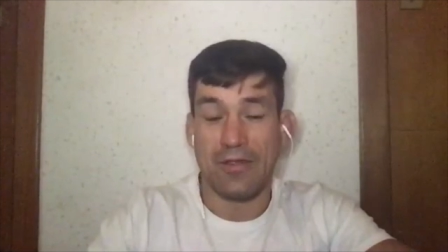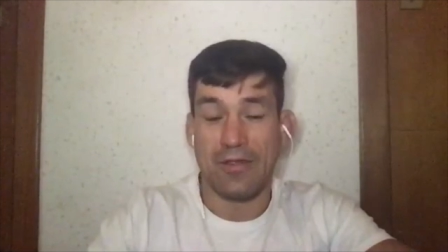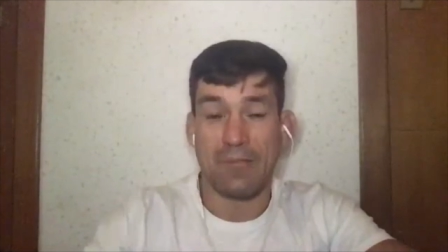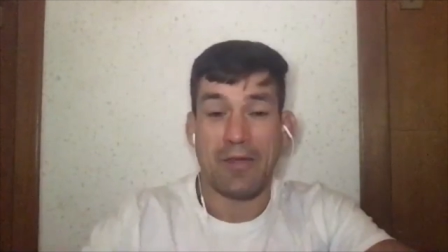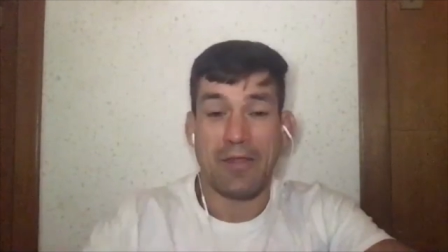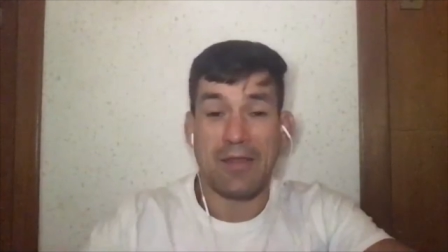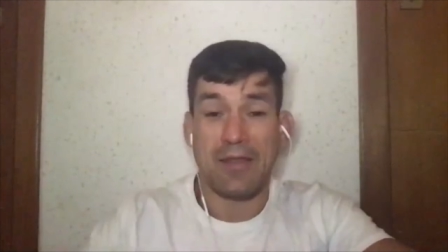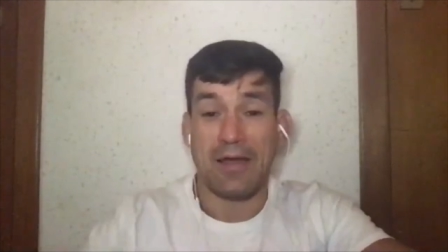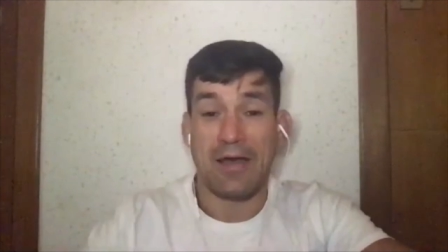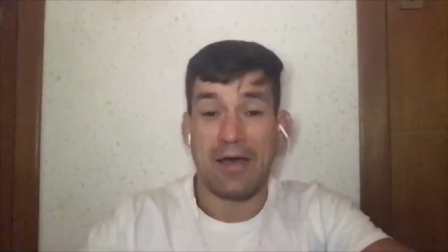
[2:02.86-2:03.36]

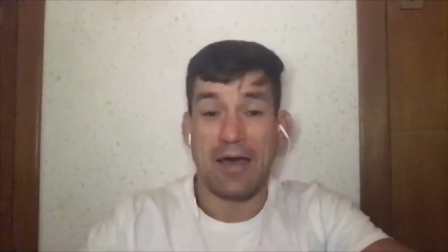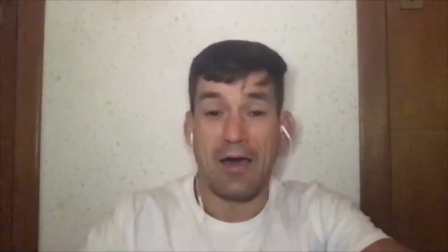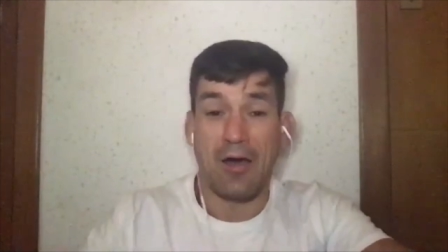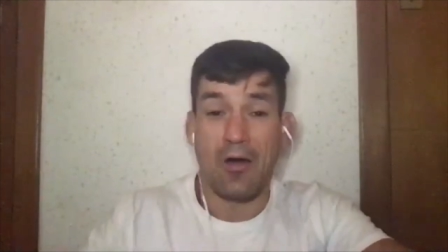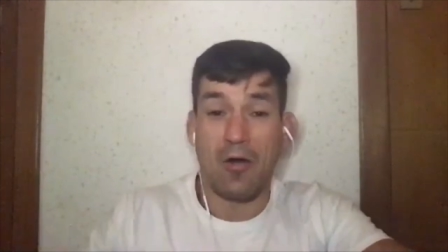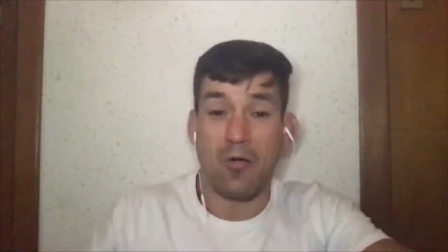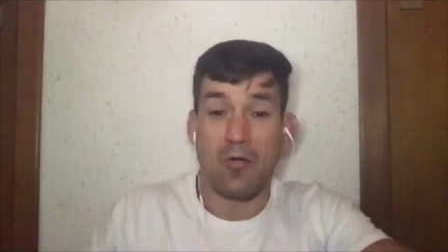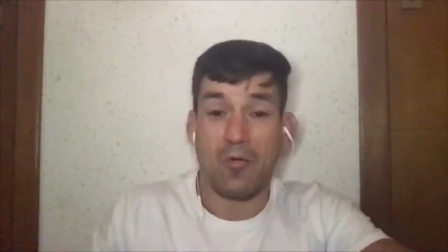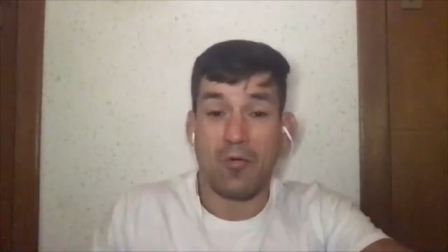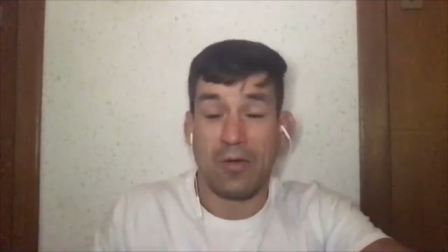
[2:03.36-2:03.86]
matter
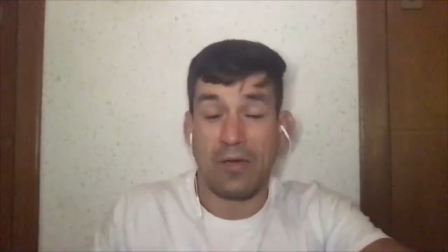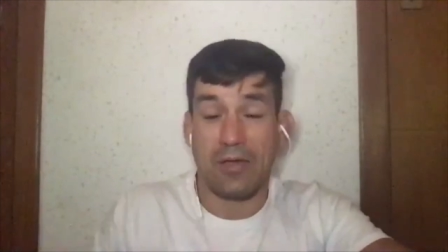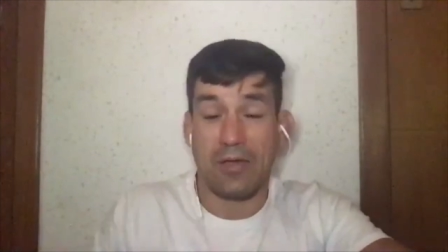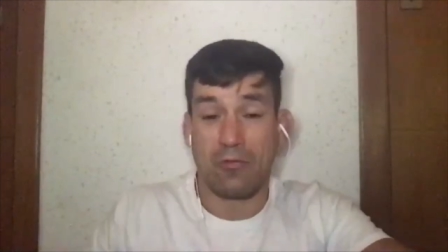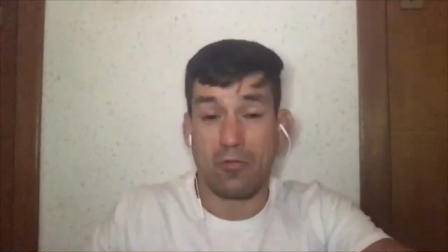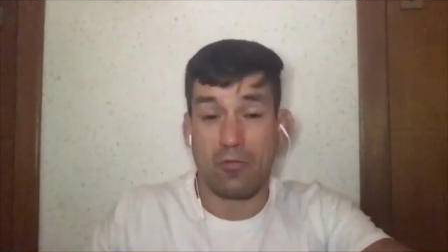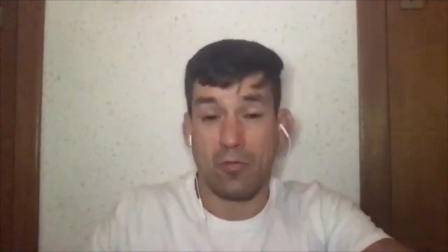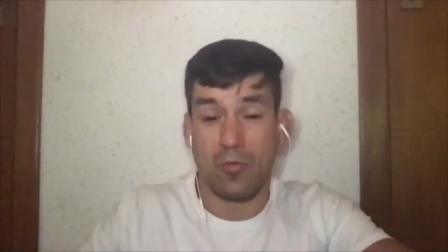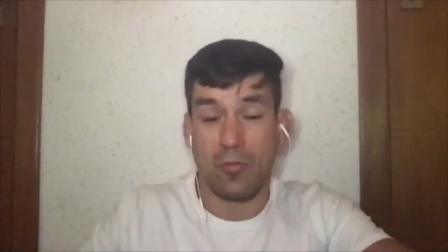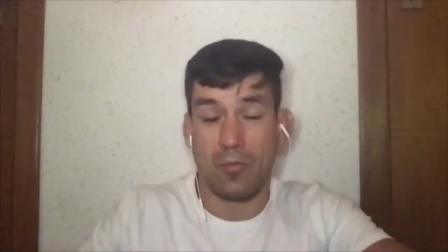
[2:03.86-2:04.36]
how
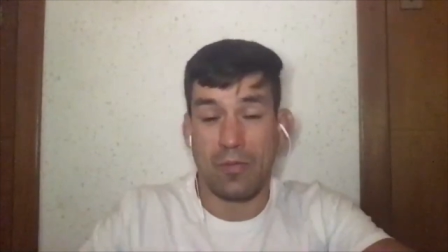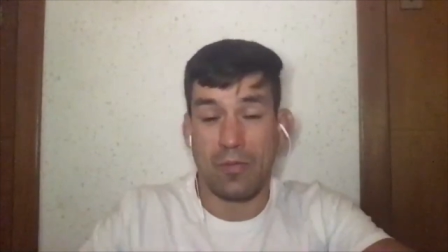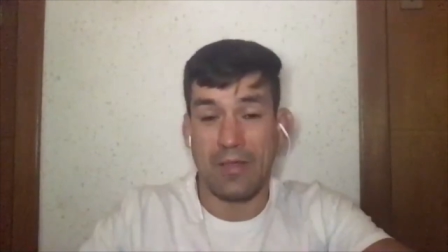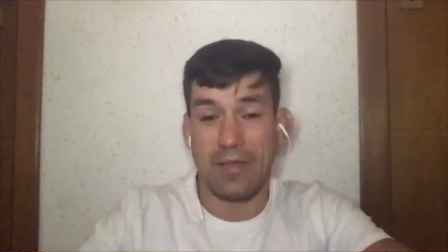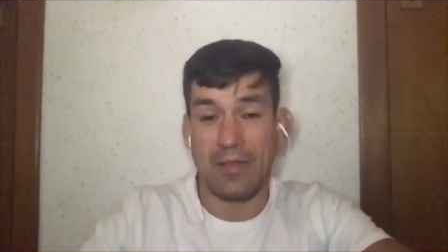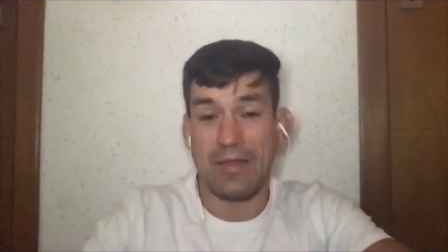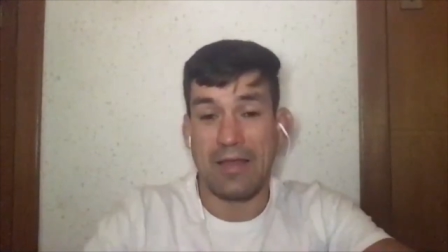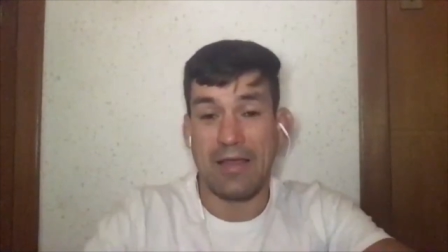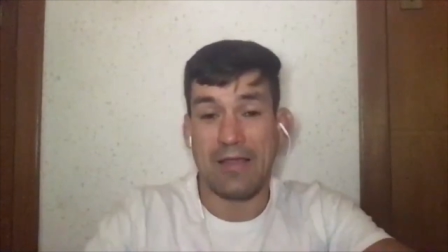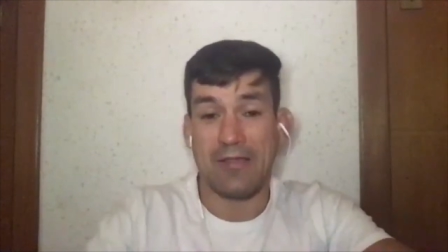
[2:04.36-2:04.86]
it will
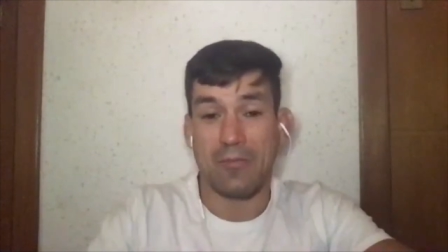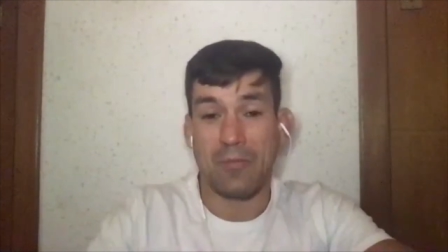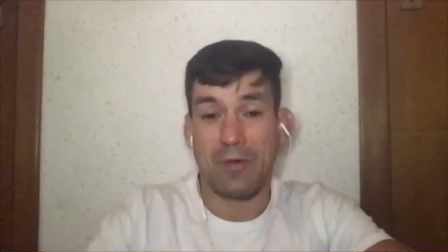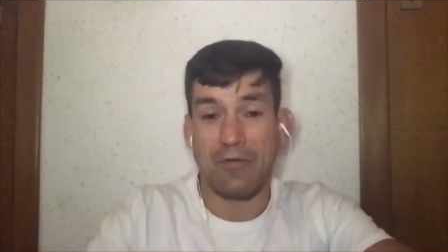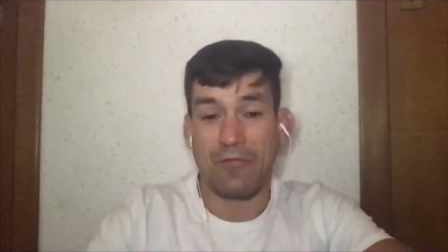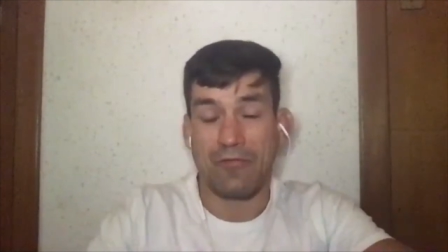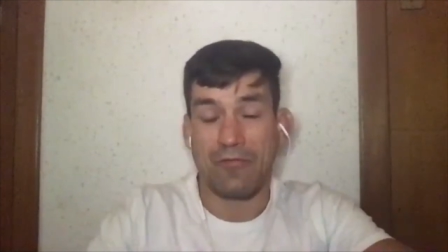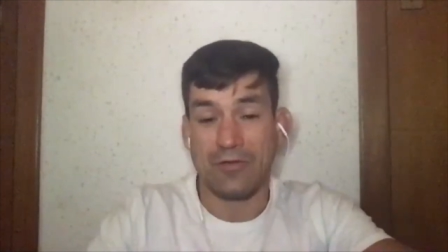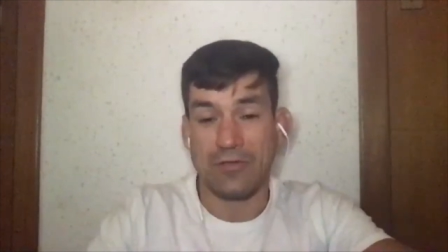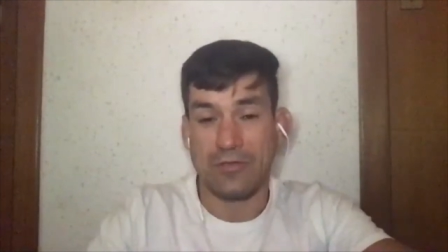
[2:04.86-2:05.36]
be. That's
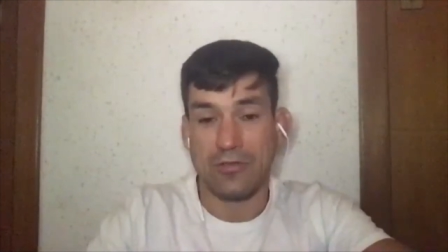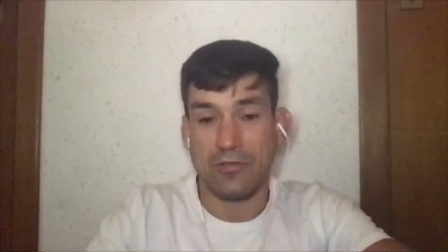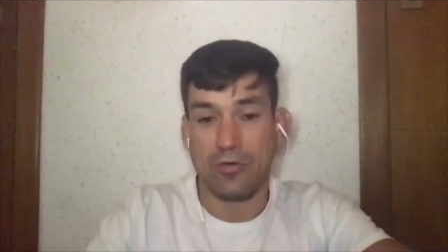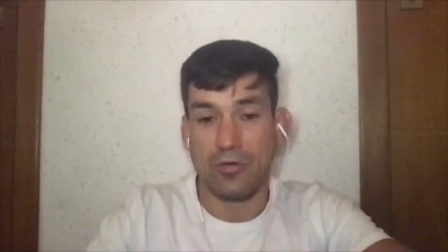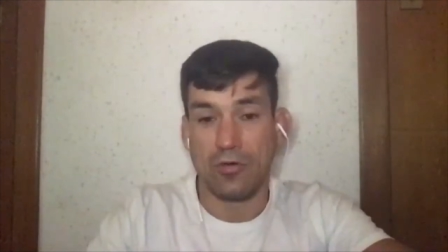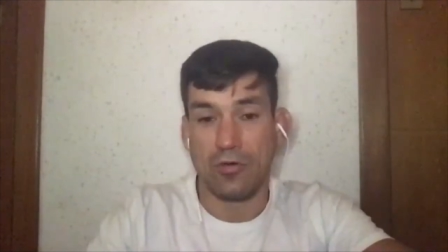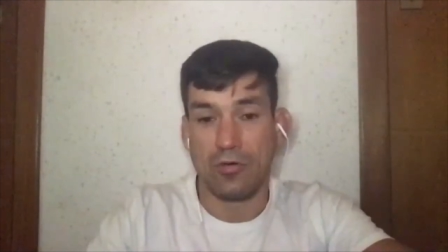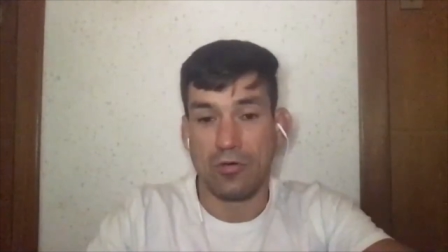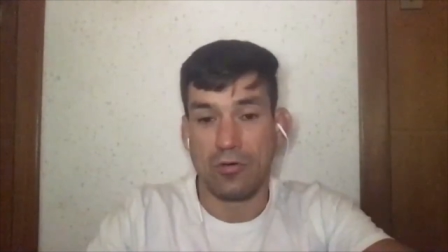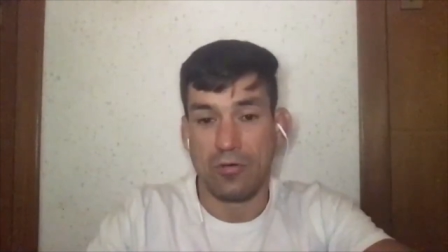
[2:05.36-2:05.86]
my first
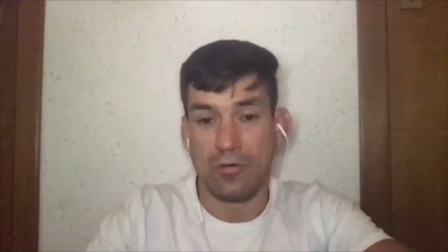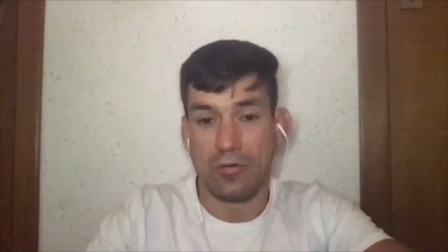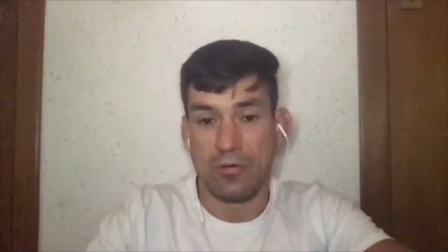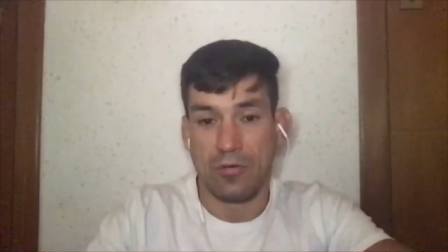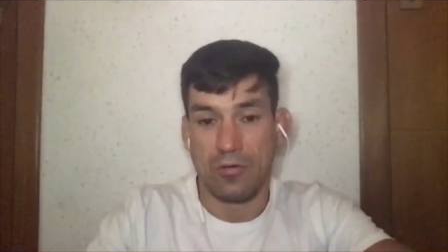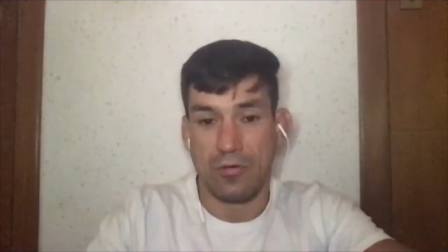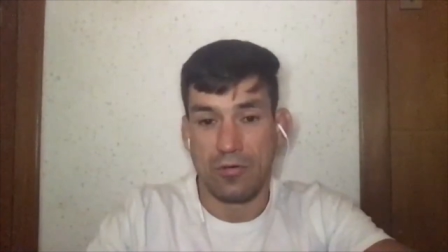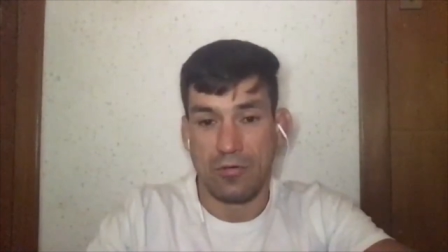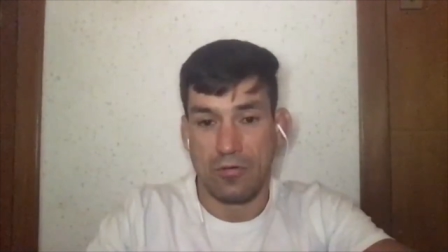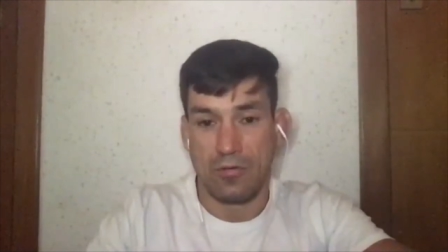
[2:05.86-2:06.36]
goal.
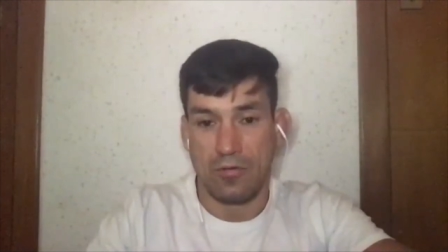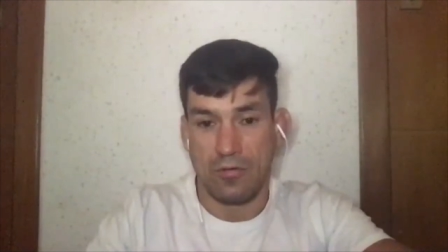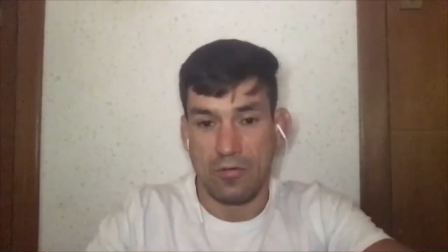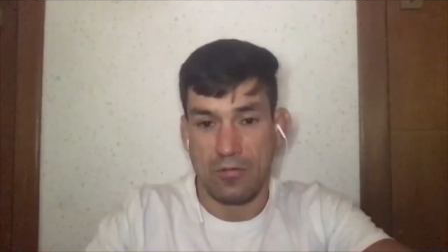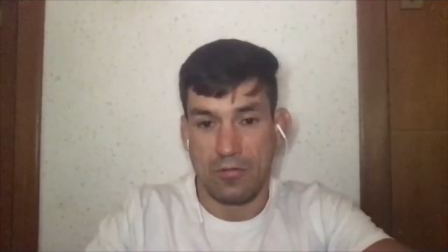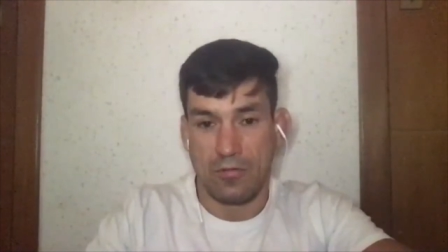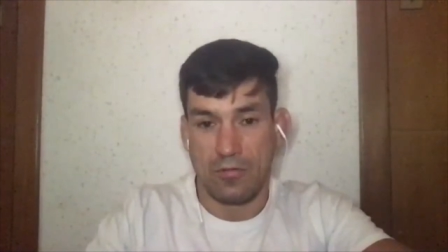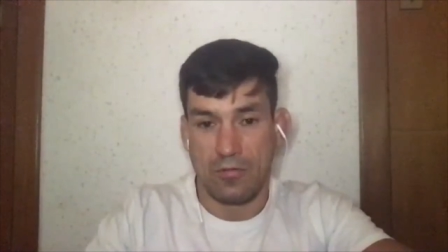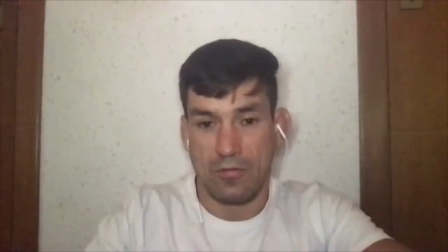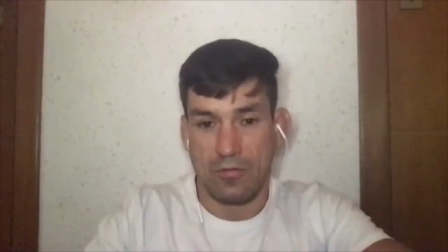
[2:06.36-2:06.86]

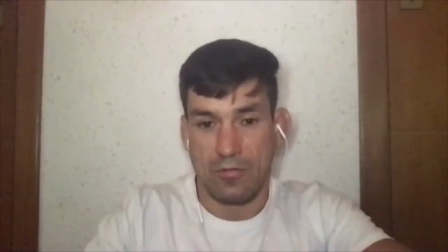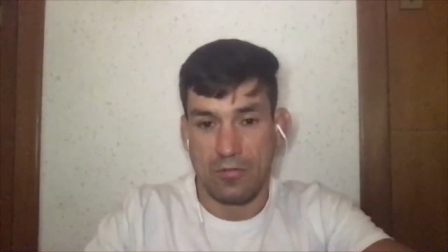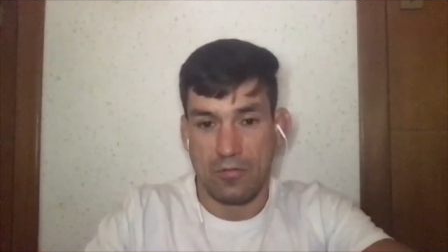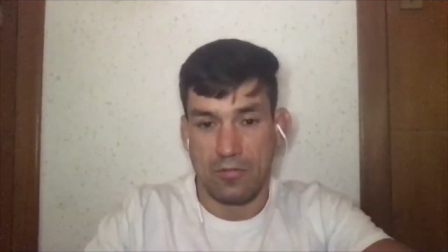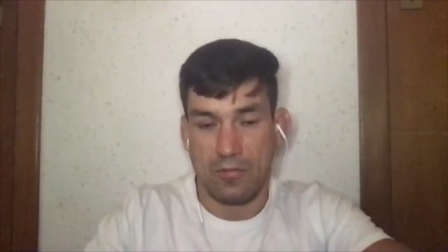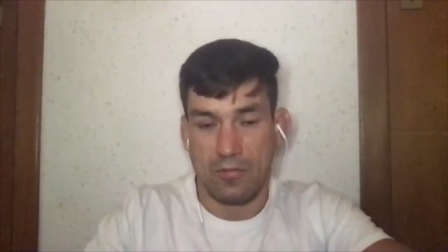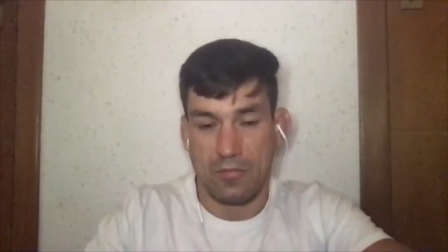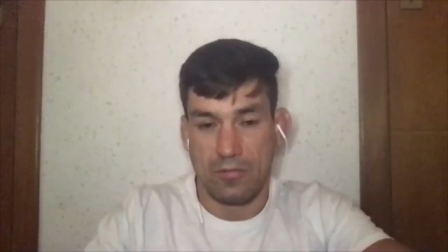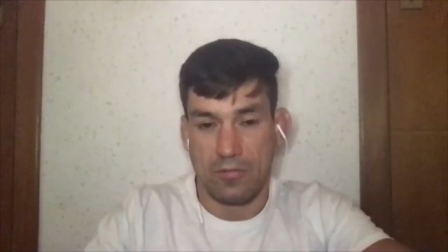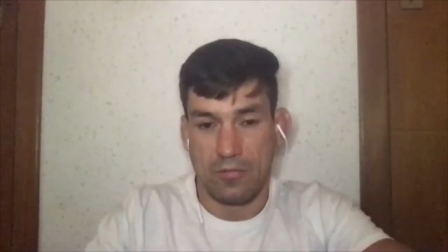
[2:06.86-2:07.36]

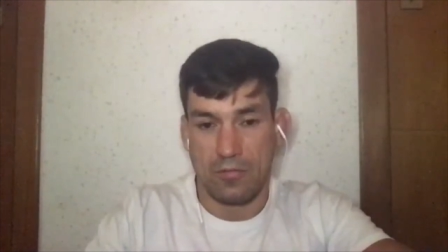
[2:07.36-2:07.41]
So and